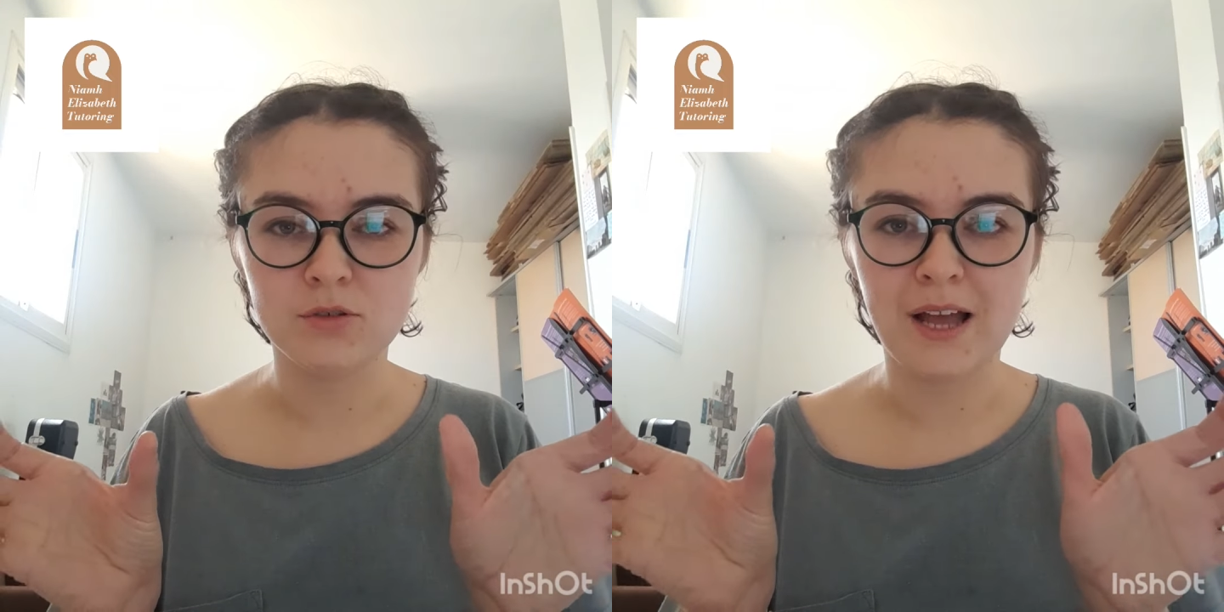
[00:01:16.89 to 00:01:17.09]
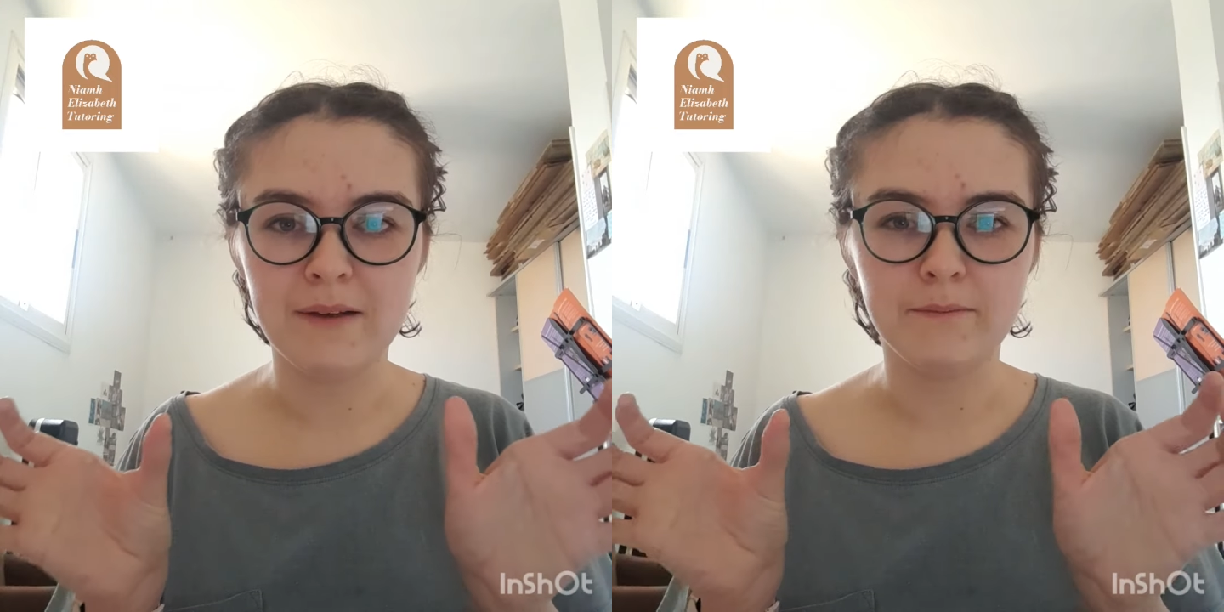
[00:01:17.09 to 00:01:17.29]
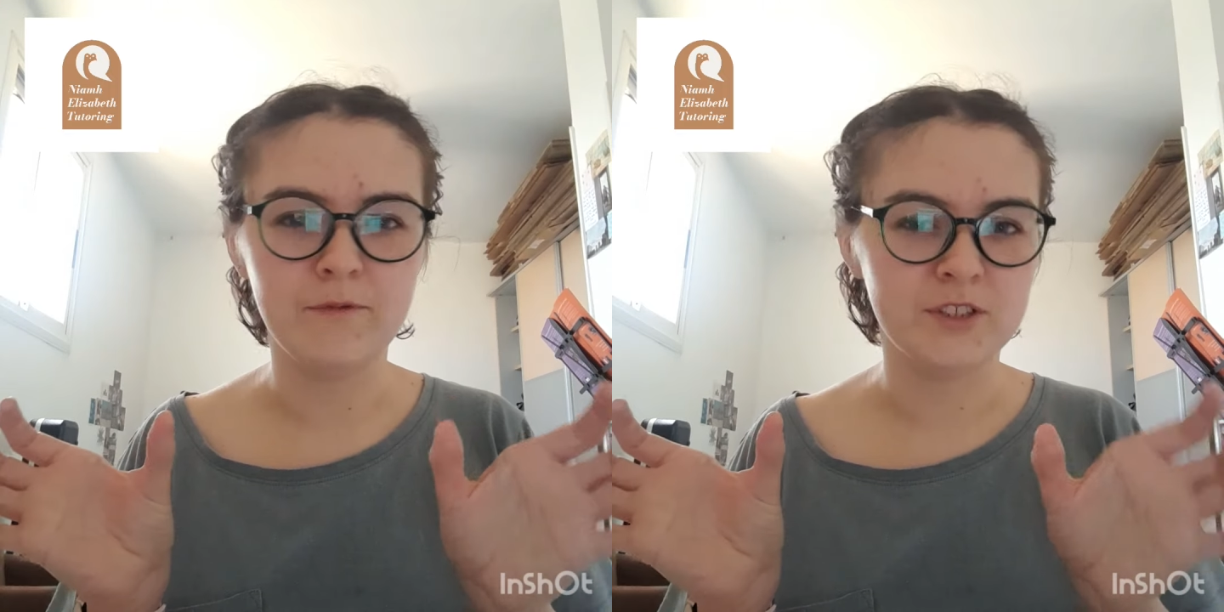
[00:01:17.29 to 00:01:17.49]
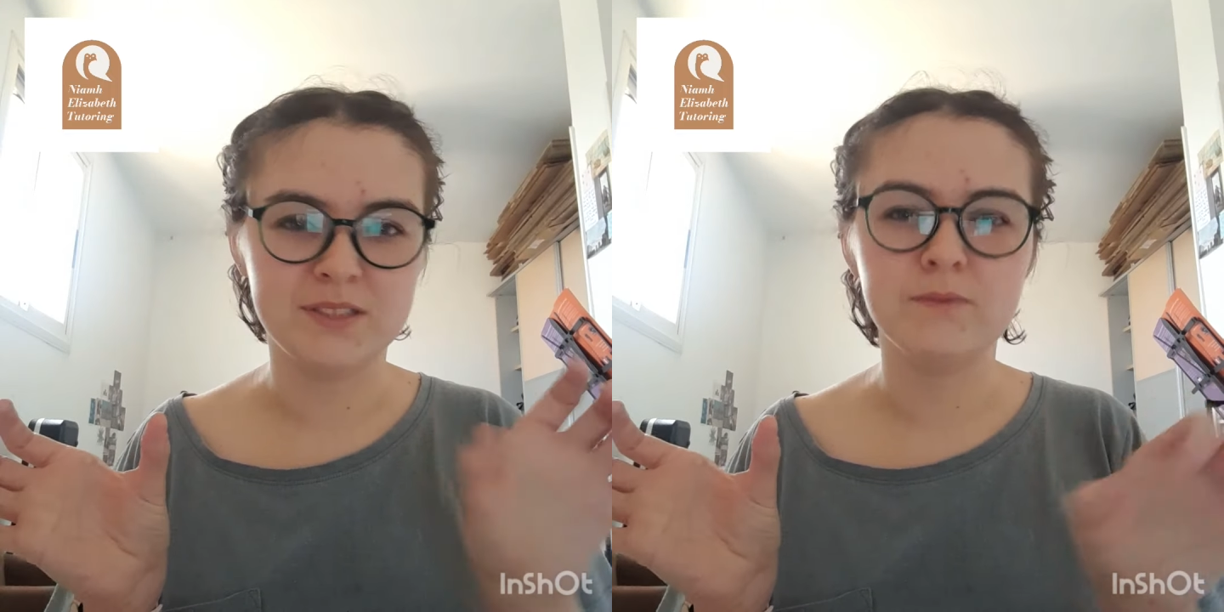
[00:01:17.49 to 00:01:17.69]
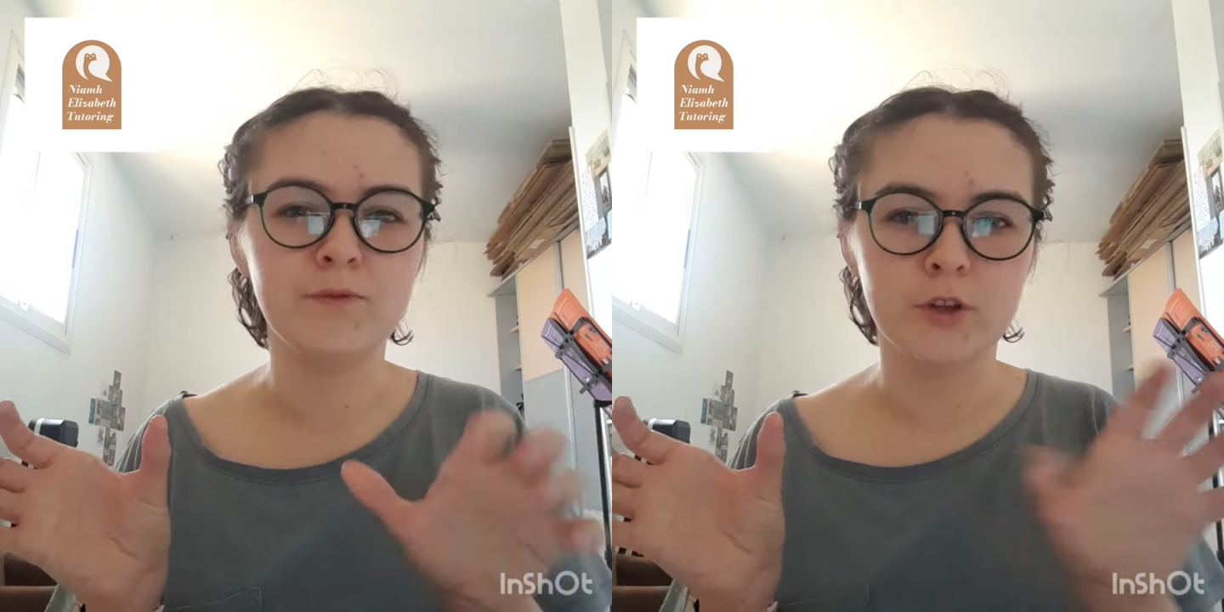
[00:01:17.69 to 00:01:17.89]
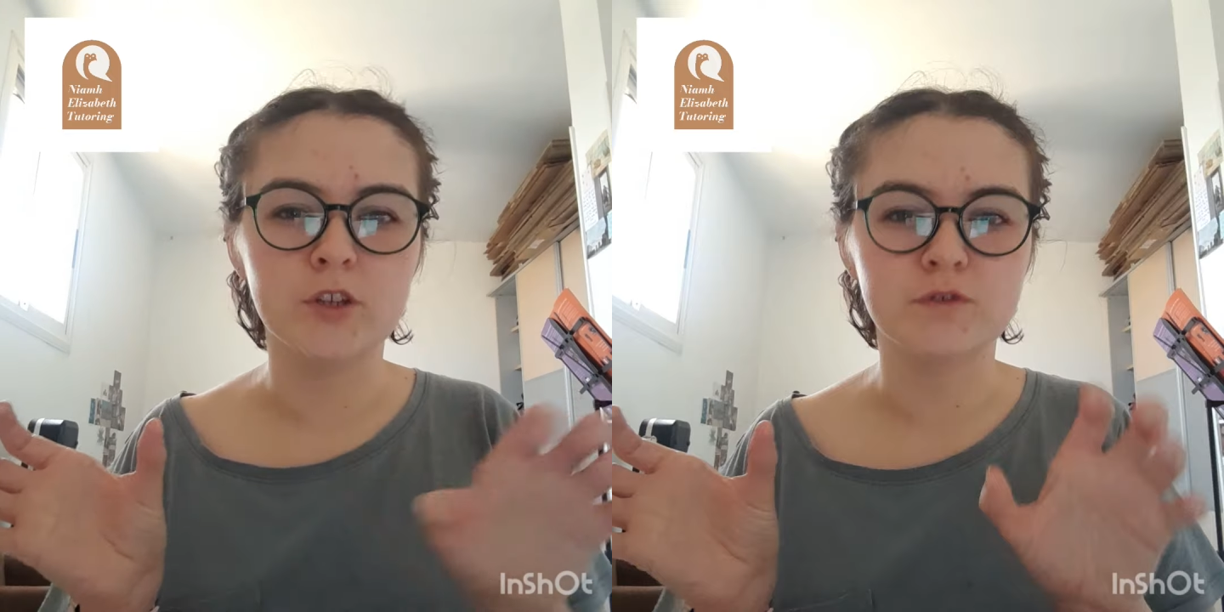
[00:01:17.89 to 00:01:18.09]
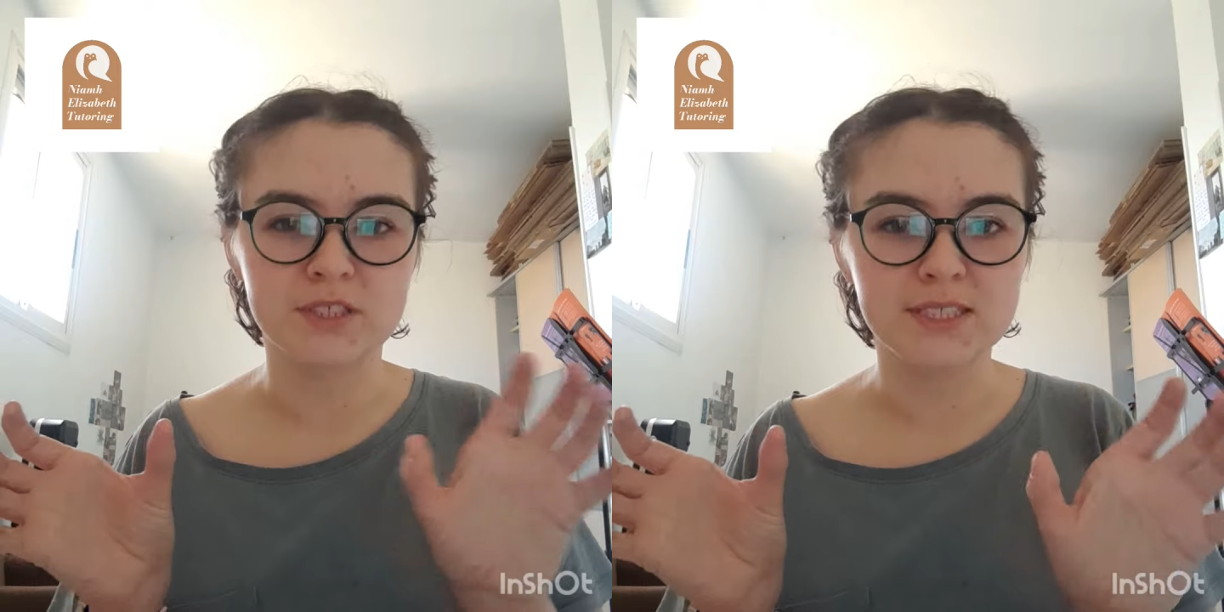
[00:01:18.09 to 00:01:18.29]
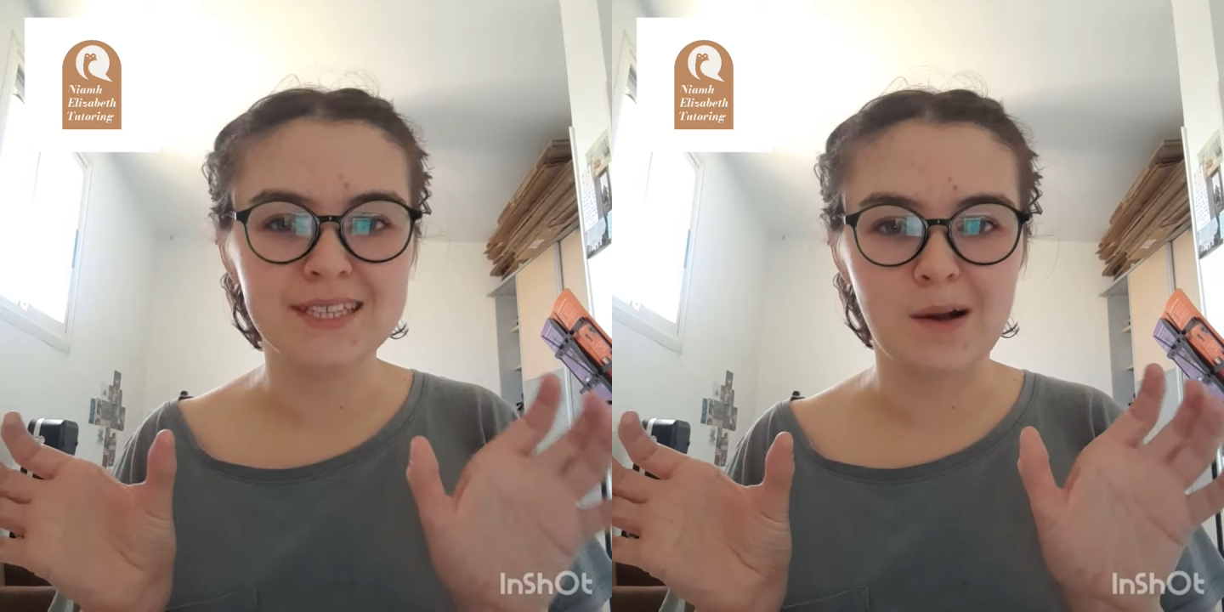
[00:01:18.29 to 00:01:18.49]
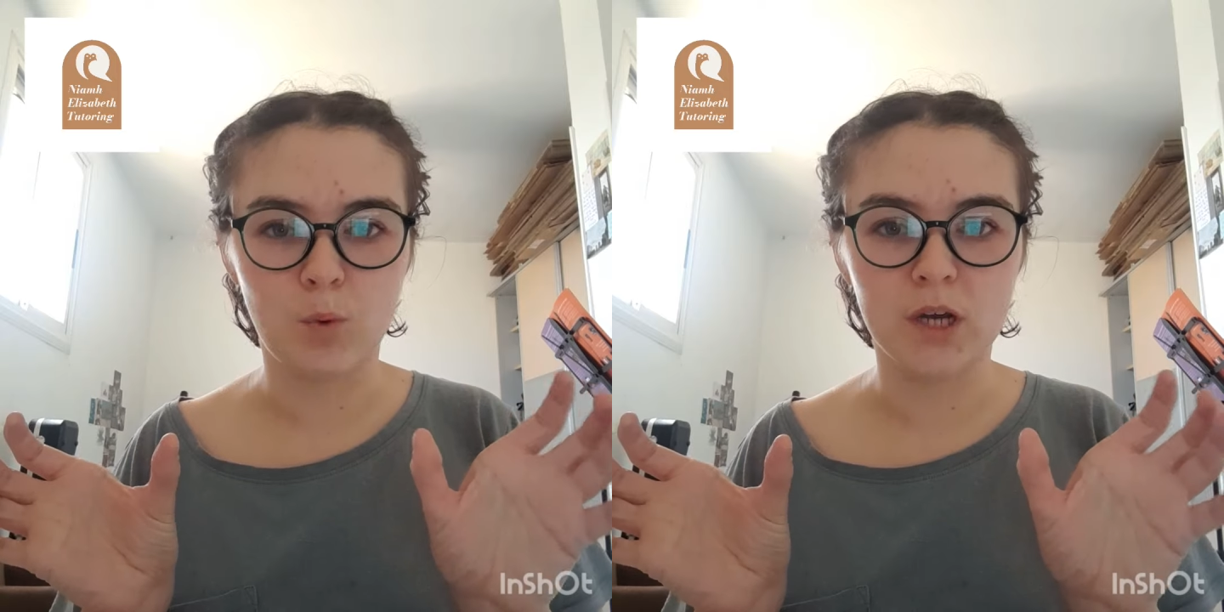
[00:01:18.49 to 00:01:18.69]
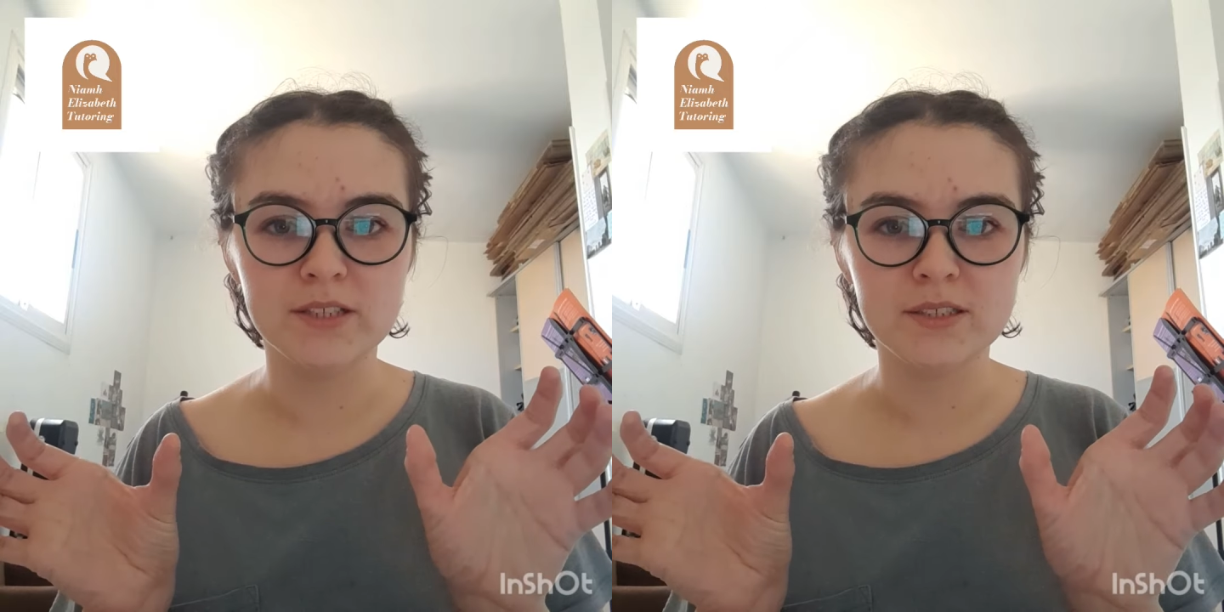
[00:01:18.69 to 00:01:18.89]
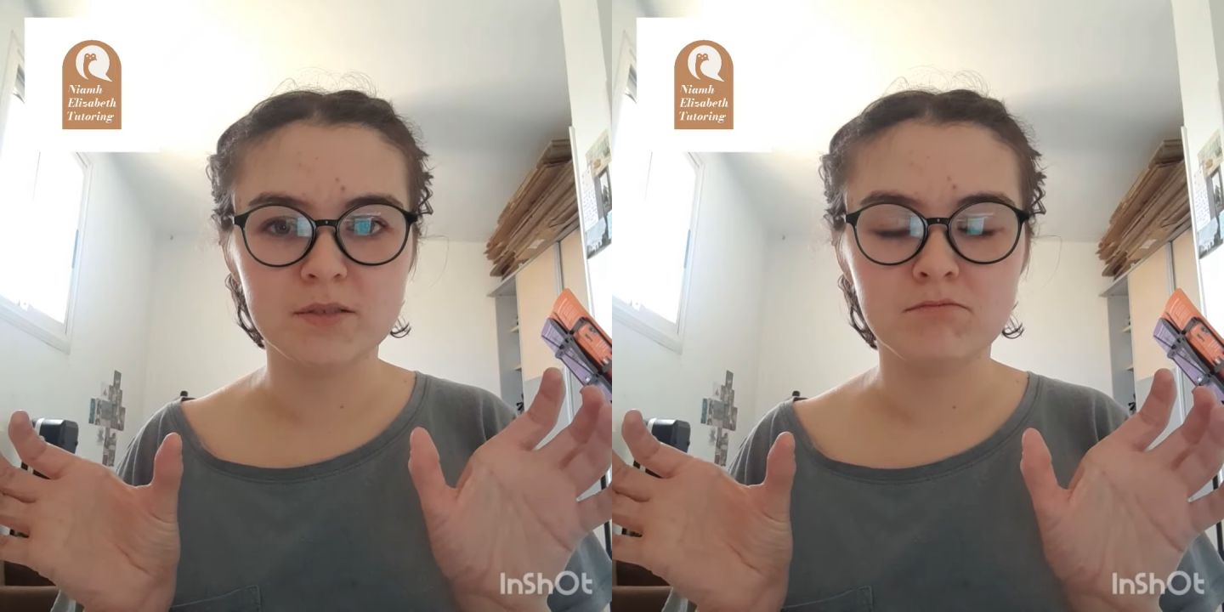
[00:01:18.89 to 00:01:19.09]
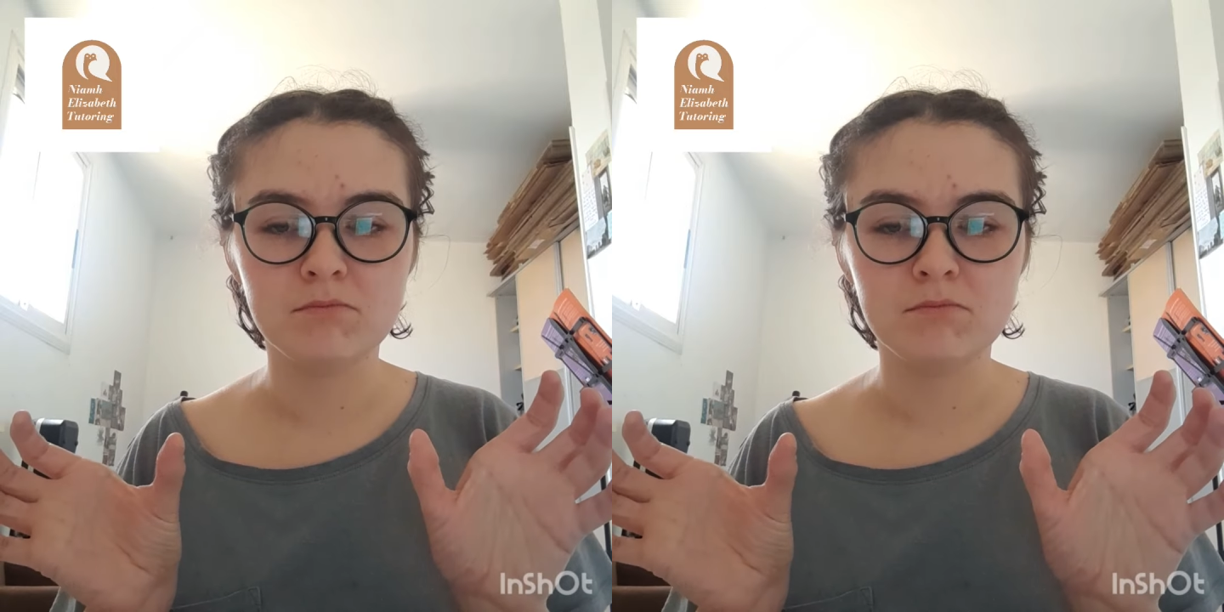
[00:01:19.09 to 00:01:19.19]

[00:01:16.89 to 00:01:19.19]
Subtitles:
and for those reasons get worse.